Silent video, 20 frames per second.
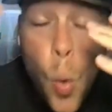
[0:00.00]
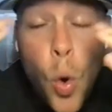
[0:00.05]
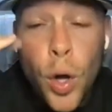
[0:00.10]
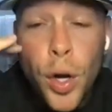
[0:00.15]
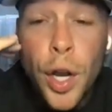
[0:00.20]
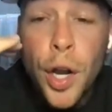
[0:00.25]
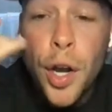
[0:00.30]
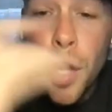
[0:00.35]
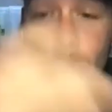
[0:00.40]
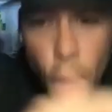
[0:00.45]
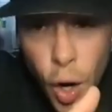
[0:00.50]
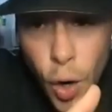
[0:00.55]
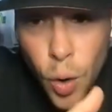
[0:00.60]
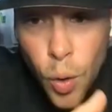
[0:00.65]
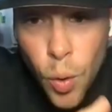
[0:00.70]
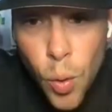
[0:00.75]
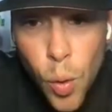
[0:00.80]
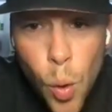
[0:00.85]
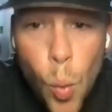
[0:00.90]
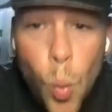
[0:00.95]
want to
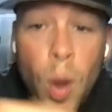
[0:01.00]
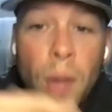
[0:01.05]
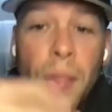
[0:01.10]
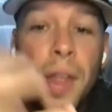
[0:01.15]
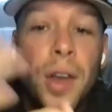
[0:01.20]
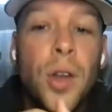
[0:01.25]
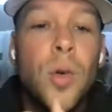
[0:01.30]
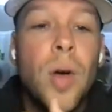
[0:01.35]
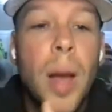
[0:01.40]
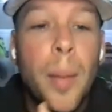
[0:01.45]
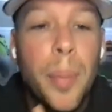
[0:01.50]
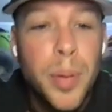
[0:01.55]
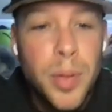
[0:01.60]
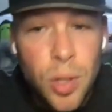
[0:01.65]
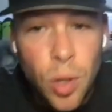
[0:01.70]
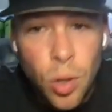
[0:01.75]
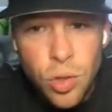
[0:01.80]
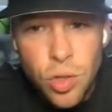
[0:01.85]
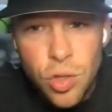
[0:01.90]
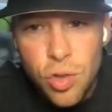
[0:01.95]
know when the new
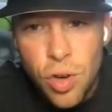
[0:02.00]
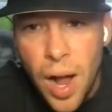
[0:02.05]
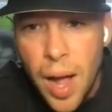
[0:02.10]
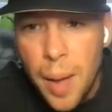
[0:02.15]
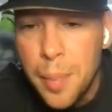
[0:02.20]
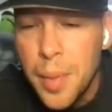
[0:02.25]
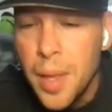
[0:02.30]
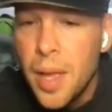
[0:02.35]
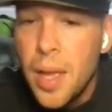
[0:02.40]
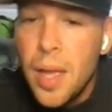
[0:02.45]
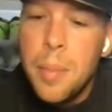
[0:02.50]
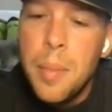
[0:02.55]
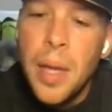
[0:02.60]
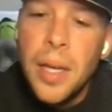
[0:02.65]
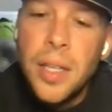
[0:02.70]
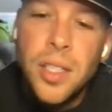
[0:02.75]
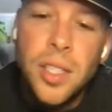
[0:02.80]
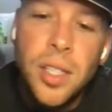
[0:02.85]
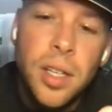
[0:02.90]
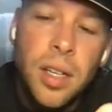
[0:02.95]
episodes drop,
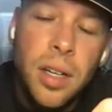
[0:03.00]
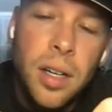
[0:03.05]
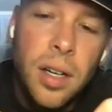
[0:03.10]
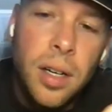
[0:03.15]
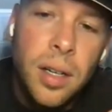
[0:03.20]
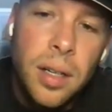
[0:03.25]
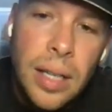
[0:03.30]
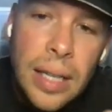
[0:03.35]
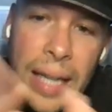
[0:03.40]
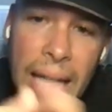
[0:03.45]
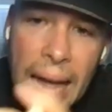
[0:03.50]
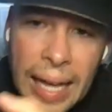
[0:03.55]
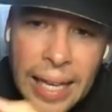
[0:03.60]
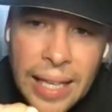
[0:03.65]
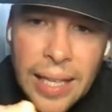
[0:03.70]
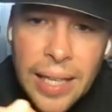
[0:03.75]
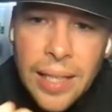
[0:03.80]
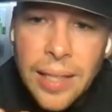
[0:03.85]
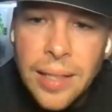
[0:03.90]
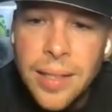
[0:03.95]
make sure you're
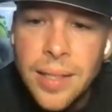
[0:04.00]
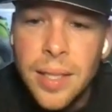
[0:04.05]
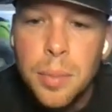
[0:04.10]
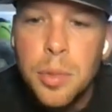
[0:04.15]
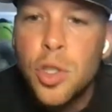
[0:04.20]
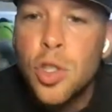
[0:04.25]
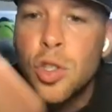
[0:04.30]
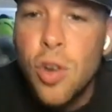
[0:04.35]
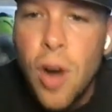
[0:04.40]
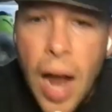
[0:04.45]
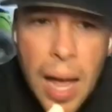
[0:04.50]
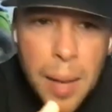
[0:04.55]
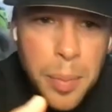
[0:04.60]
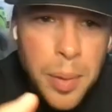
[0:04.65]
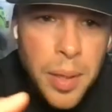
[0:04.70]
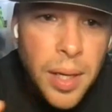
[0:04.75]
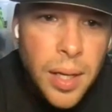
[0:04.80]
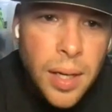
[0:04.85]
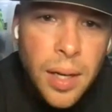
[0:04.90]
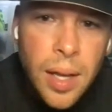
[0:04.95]
liking,
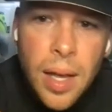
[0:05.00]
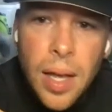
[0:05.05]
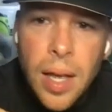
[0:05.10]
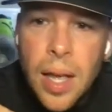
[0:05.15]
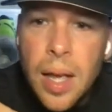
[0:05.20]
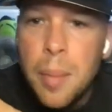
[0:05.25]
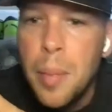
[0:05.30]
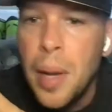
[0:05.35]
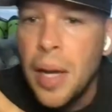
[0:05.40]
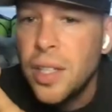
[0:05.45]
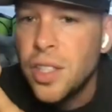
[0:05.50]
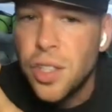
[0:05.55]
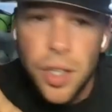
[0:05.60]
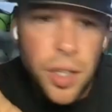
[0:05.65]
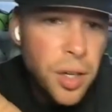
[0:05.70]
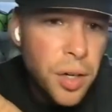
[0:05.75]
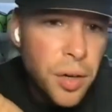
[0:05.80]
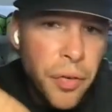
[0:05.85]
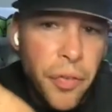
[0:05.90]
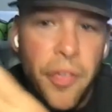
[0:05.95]
subscribing, make sure
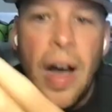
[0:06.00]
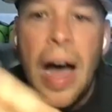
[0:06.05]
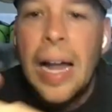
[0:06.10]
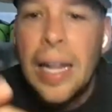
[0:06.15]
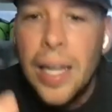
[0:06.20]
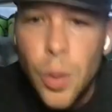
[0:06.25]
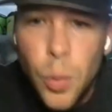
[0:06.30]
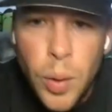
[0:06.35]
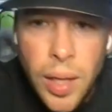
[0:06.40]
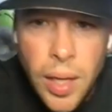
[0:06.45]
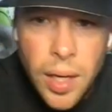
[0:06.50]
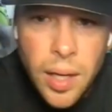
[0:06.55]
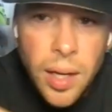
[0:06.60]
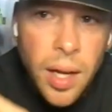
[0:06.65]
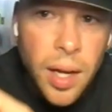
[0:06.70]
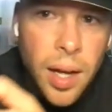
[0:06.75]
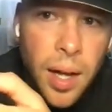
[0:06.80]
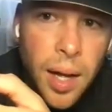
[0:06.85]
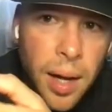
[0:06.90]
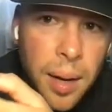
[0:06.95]
you're following
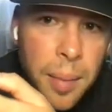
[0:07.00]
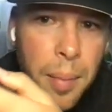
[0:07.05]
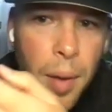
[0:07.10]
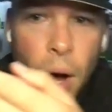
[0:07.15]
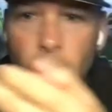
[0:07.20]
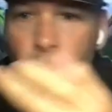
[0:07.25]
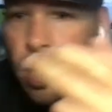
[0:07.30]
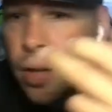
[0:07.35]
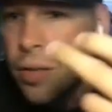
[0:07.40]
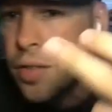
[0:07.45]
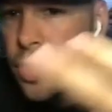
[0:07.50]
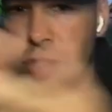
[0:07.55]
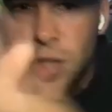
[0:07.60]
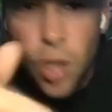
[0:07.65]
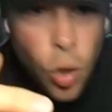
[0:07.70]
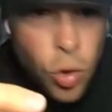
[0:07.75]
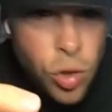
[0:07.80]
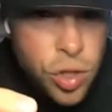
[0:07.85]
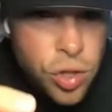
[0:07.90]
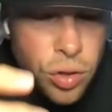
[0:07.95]
all of the
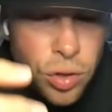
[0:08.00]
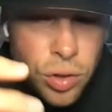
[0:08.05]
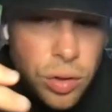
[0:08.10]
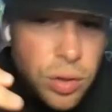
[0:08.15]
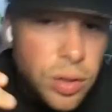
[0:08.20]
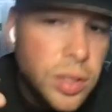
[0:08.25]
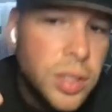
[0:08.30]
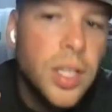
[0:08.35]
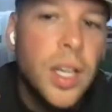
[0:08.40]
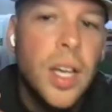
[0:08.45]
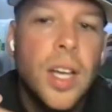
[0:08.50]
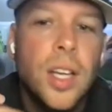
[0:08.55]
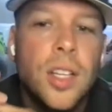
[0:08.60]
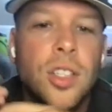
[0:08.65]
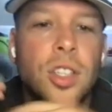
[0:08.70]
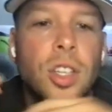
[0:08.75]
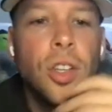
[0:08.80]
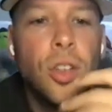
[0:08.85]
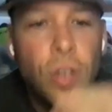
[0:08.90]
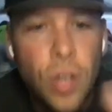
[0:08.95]
socials
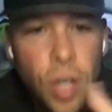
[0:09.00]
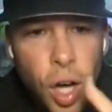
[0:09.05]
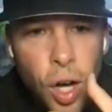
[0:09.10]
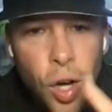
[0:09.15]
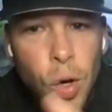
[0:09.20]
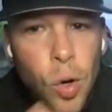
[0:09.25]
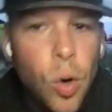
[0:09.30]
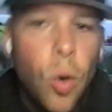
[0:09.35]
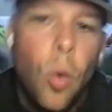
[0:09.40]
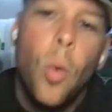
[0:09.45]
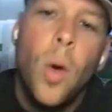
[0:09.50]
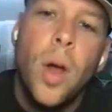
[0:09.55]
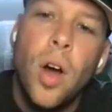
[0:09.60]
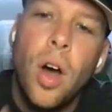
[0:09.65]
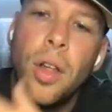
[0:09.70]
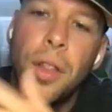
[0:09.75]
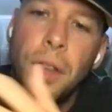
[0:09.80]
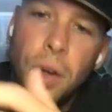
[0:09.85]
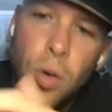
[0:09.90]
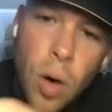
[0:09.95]
so you know when
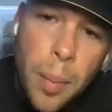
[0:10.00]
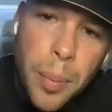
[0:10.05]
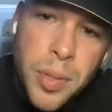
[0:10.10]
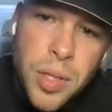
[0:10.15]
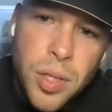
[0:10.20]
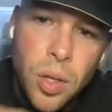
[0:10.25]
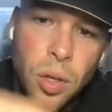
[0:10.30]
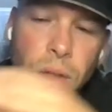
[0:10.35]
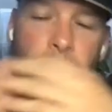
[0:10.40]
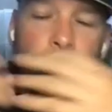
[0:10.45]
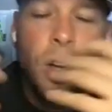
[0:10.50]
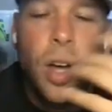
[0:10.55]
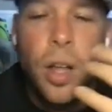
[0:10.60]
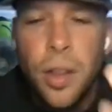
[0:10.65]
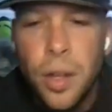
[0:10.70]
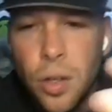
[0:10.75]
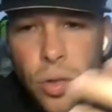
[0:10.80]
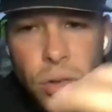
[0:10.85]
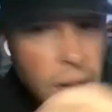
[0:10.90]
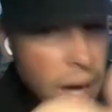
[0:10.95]
all the new episodes and
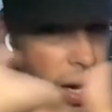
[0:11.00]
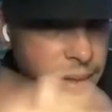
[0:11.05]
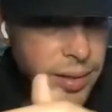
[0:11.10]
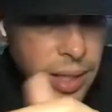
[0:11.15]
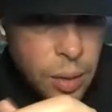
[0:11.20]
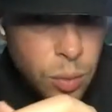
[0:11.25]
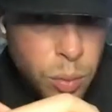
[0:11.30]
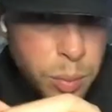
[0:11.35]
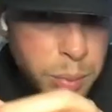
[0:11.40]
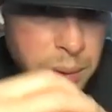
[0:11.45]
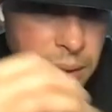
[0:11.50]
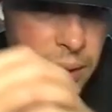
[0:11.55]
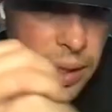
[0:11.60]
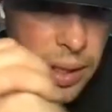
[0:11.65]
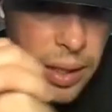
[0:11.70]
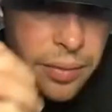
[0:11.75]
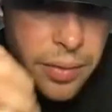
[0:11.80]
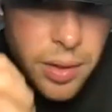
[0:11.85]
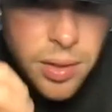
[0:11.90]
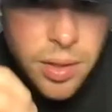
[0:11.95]
all the new content will be
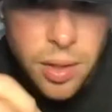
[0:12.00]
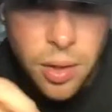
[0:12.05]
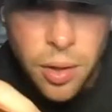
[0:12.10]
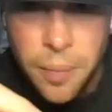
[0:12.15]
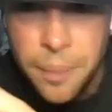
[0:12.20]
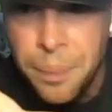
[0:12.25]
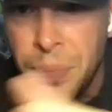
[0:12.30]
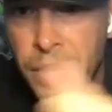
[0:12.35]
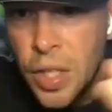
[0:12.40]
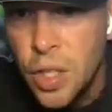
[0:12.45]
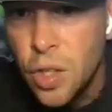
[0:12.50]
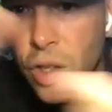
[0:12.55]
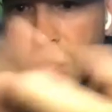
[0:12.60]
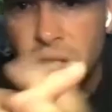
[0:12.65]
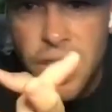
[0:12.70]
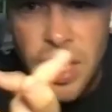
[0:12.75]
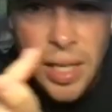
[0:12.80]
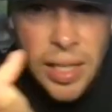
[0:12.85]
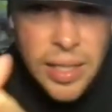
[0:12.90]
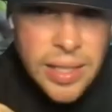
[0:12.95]
delivered. So you
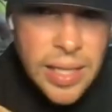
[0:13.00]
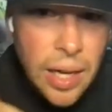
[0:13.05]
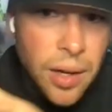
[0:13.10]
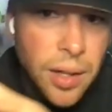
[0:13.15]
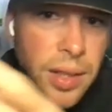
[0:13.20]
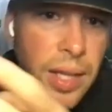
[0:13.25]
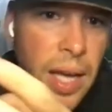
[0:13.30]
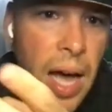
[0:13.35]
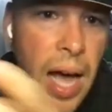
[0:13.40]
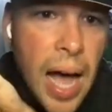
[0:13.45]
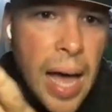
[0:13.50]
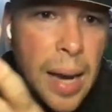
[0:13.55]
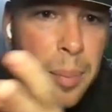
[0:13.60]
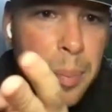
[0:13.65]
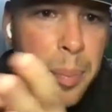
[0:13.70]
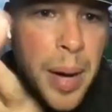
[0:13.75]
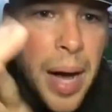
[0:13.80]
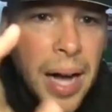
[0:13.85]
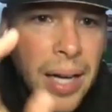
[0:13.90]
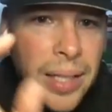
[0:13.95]
can check us out at the
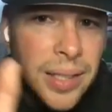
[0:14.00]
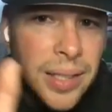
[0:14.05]
hotbox_pod,